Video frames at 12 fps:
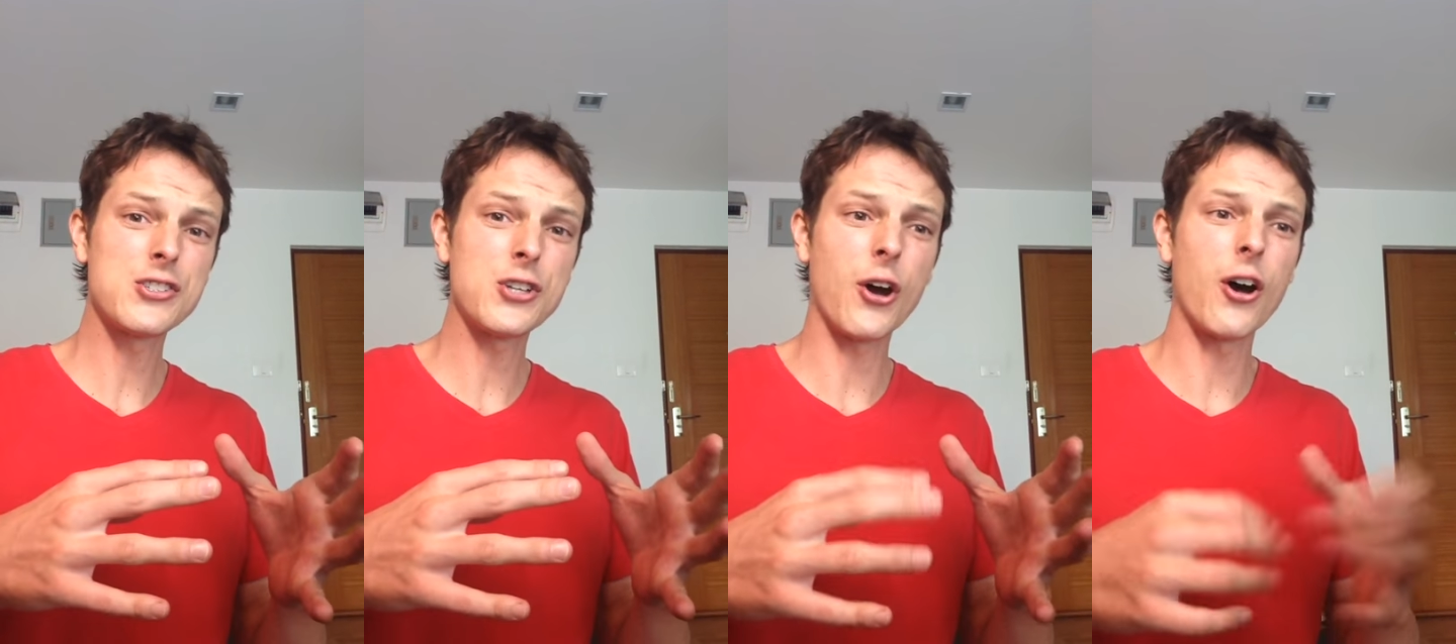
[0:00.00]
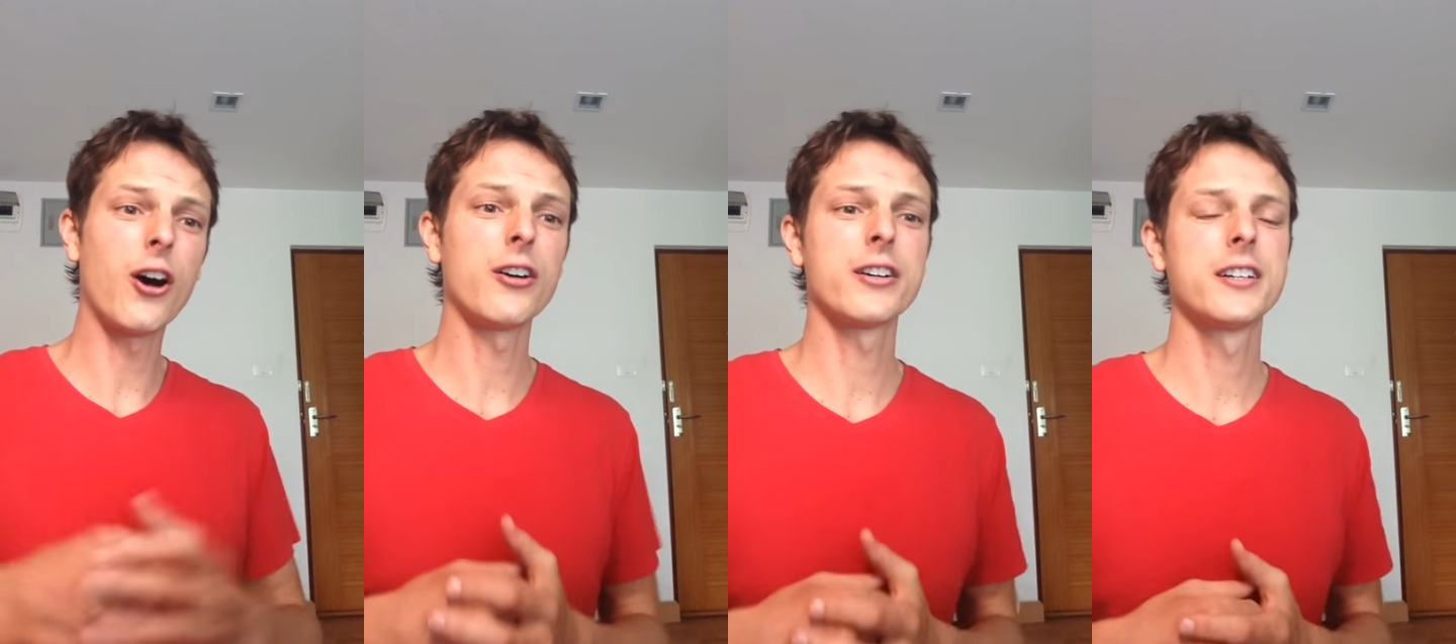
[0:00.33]

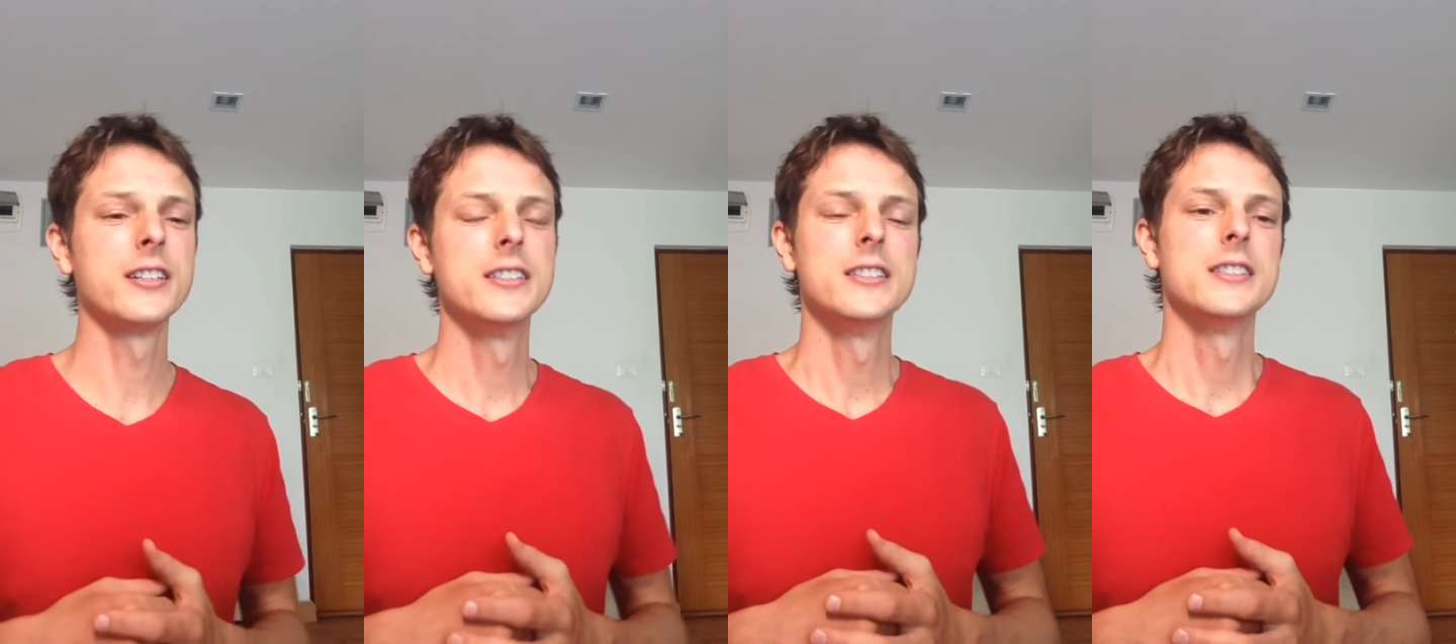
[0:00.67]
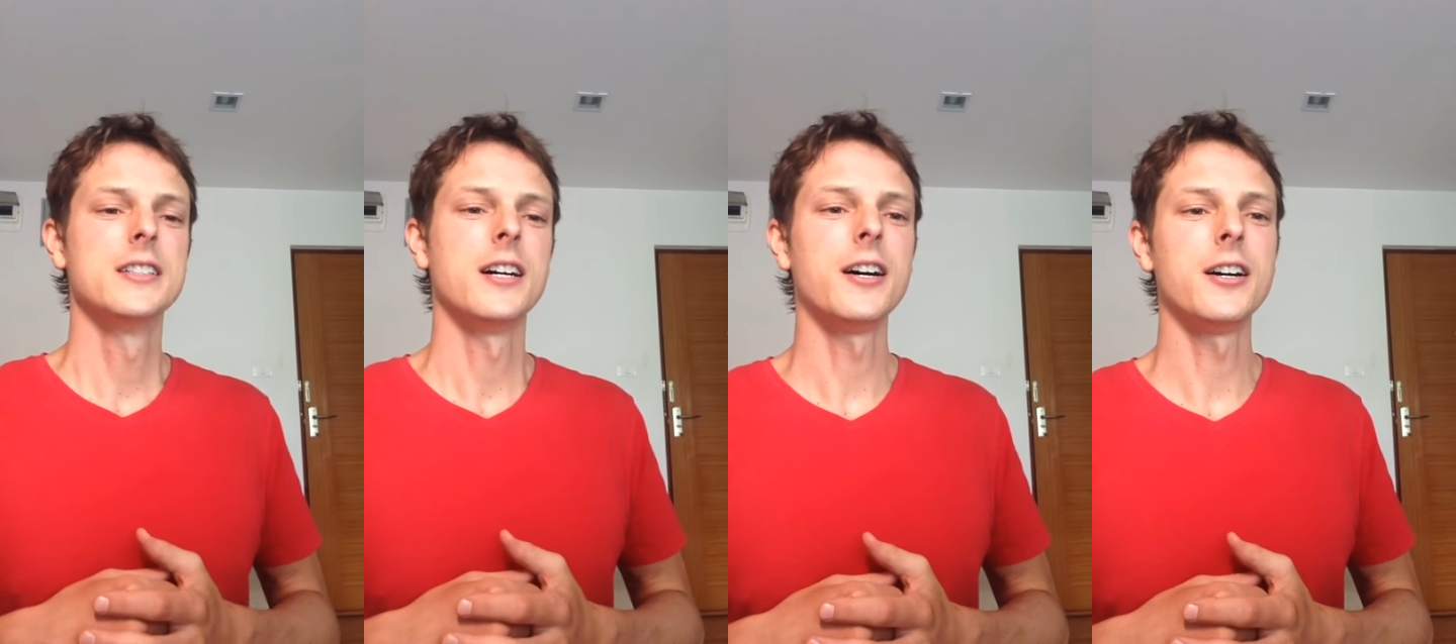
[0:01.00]
Talk,
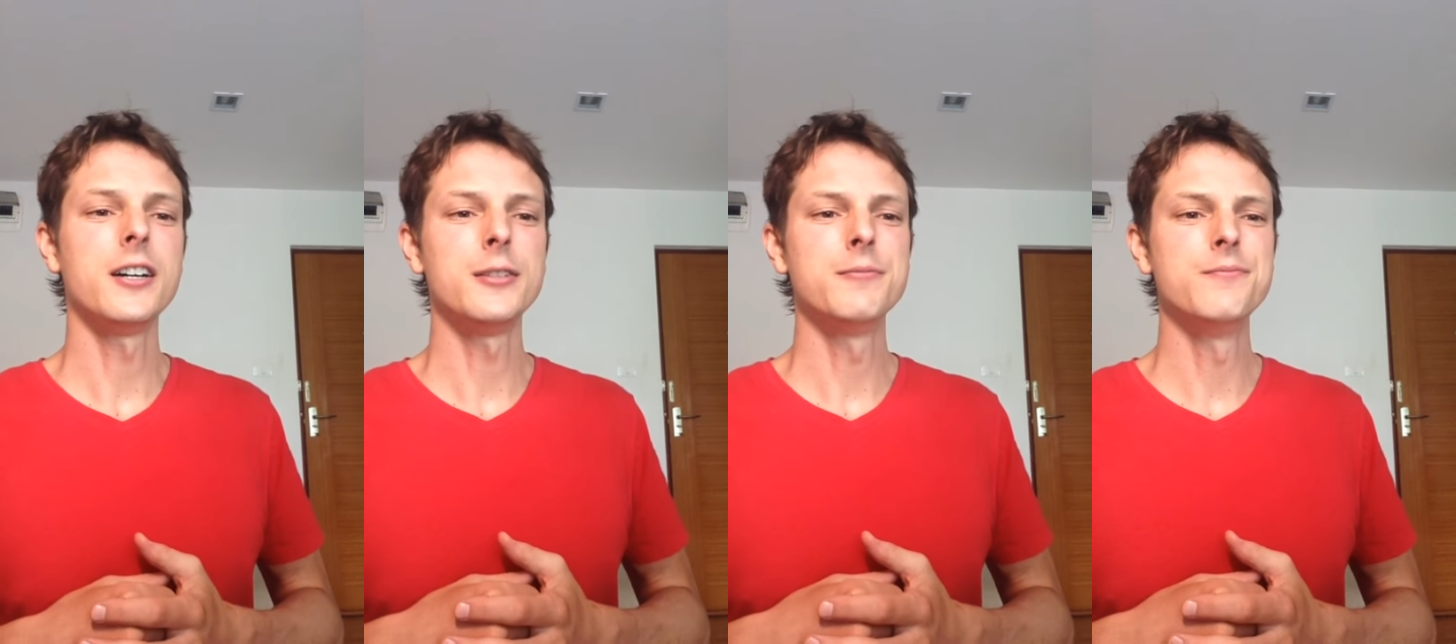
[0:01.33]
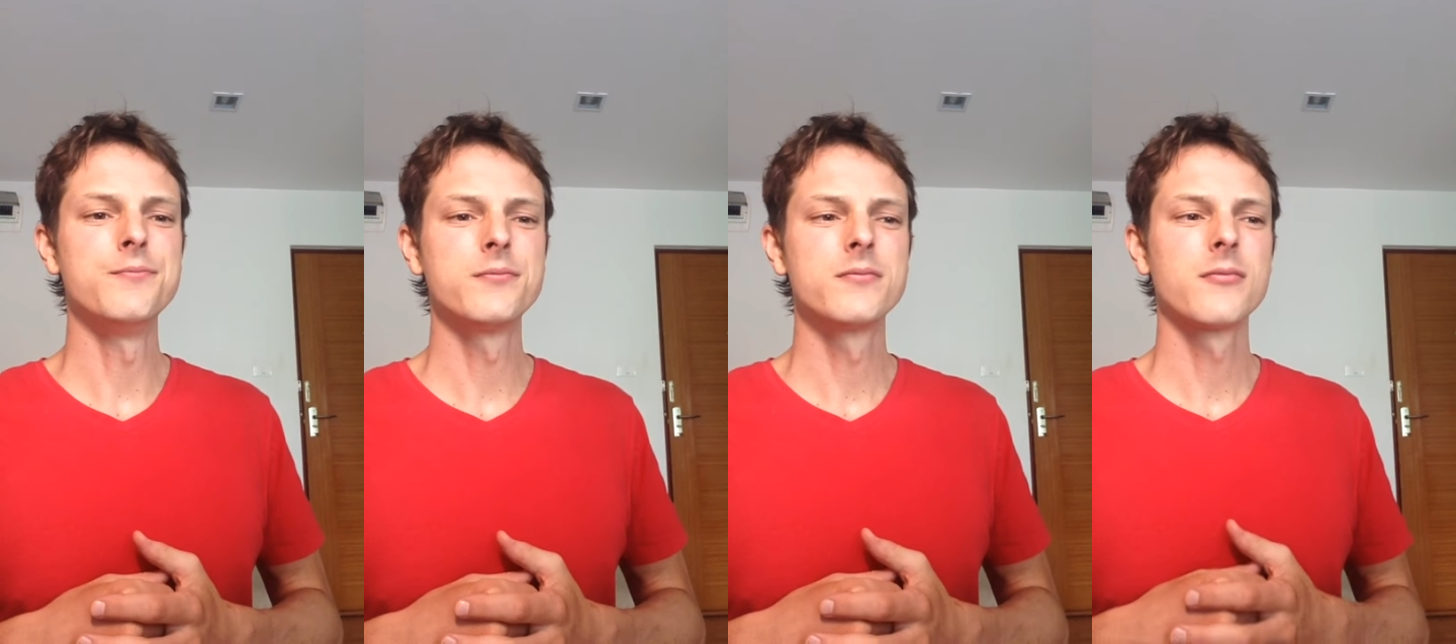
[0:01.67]

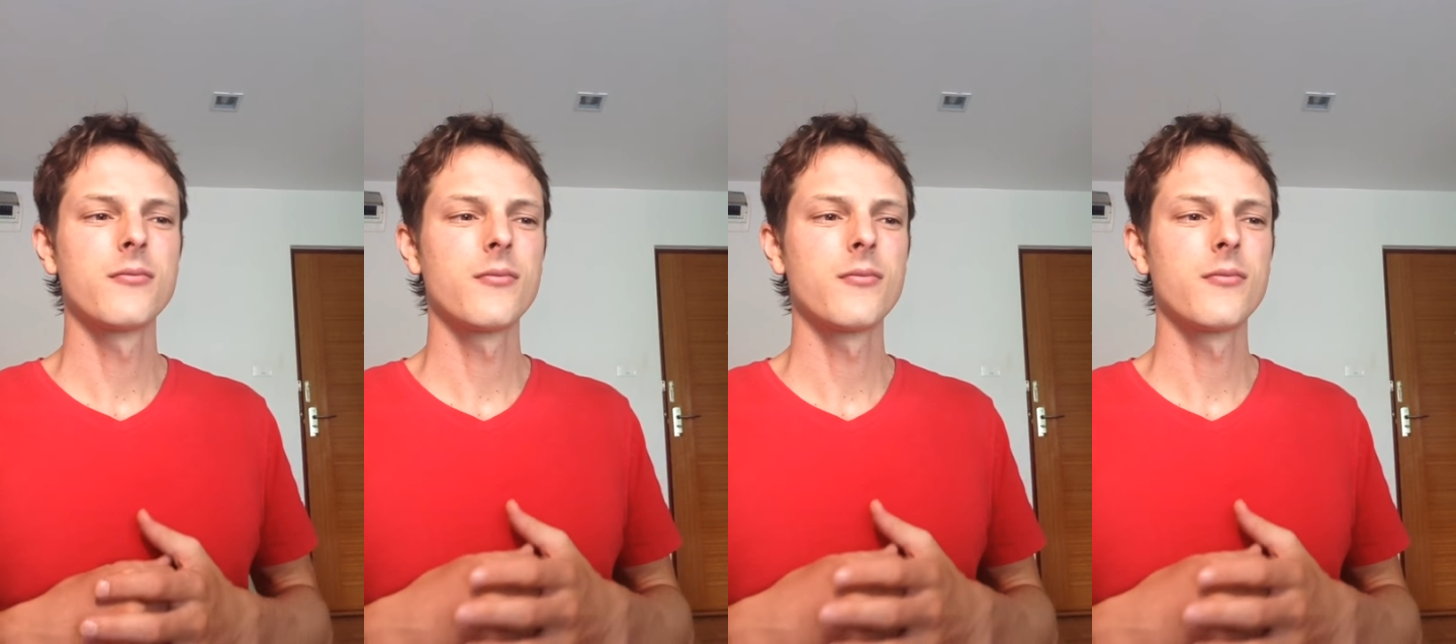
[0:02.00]
Taobao.